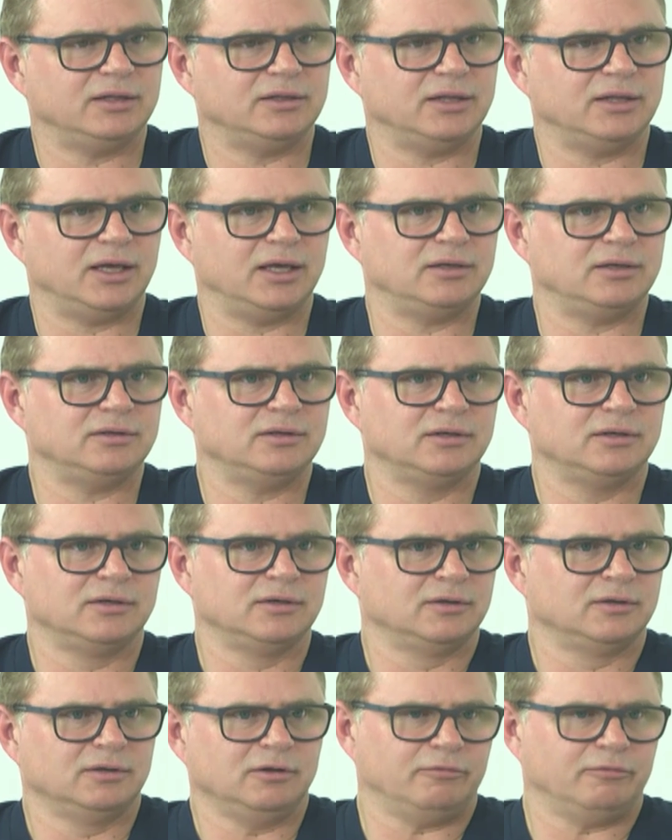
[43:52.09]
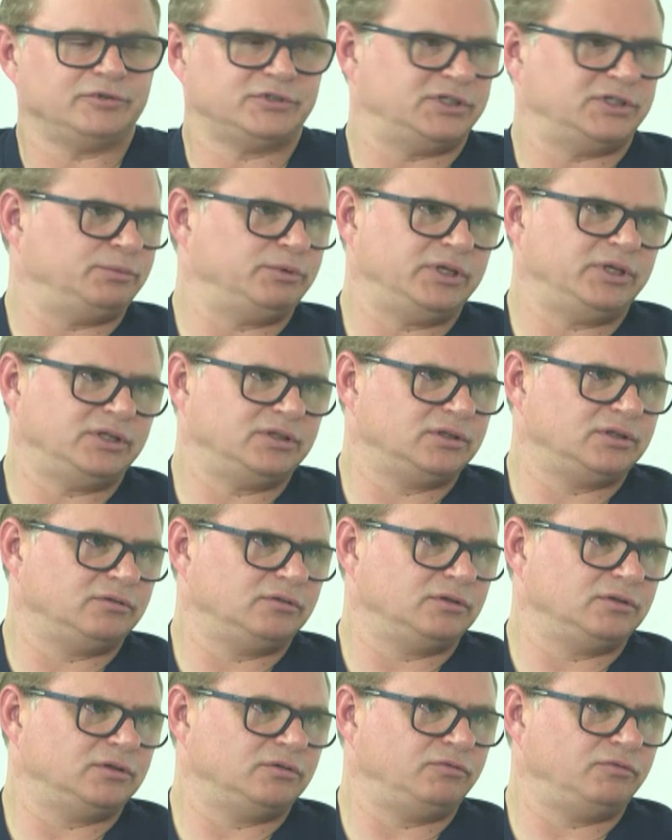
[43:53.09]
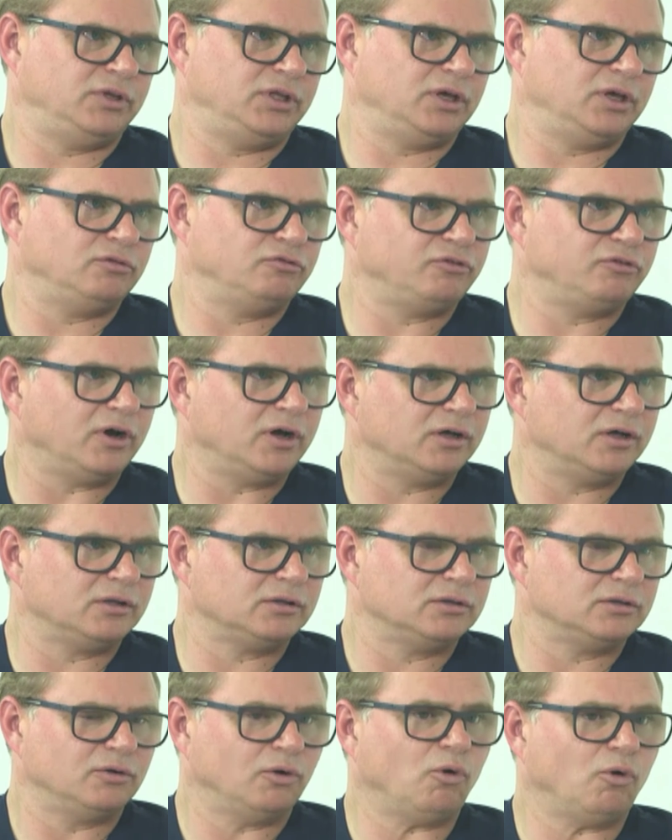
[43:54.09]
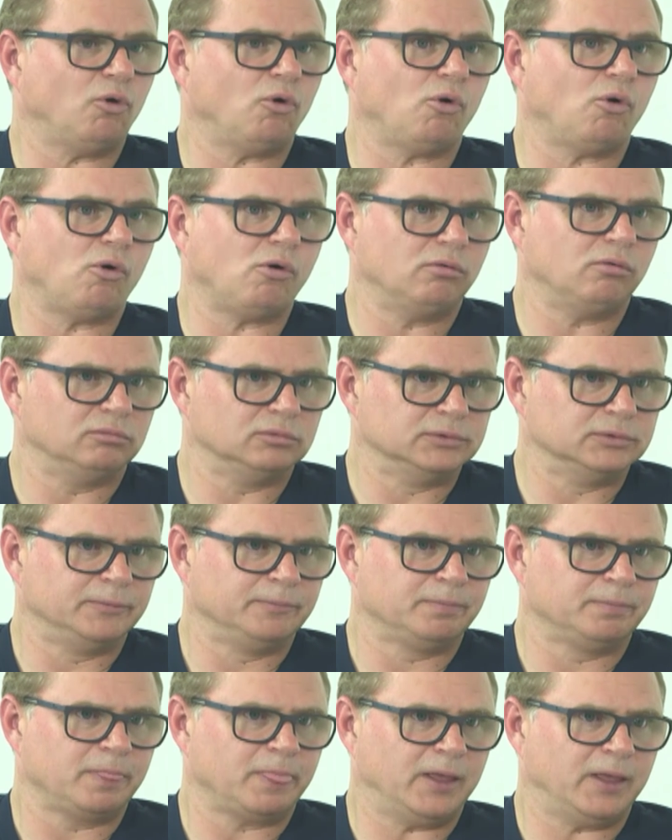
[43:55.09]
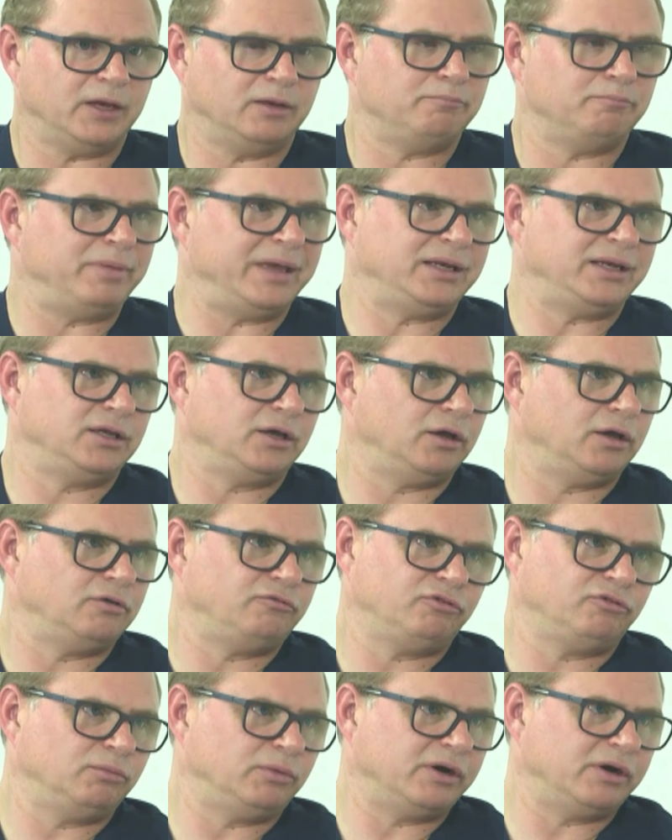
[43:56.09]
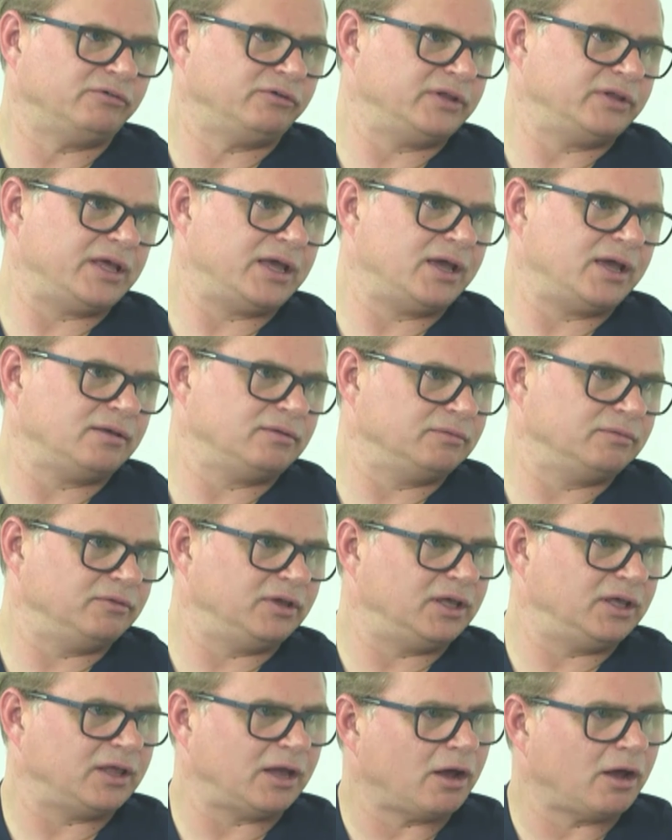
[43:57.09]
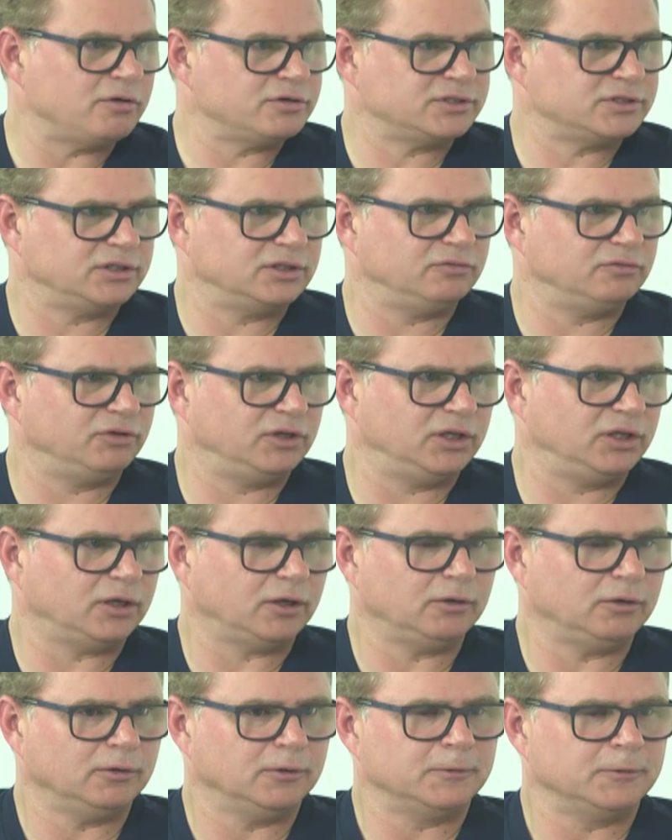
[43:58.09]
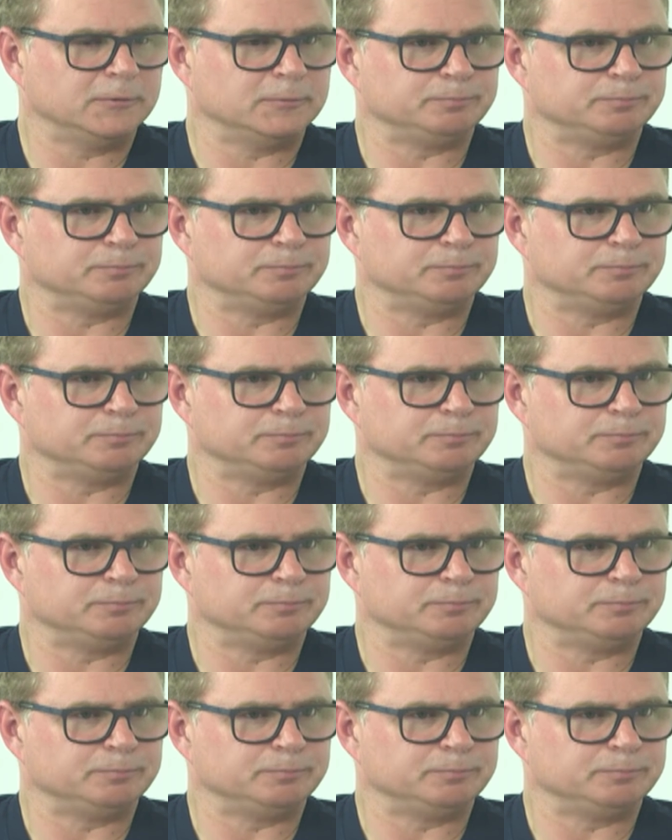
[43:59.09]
And then obviously we need the video file or an embed code from wherever they're hosting the video.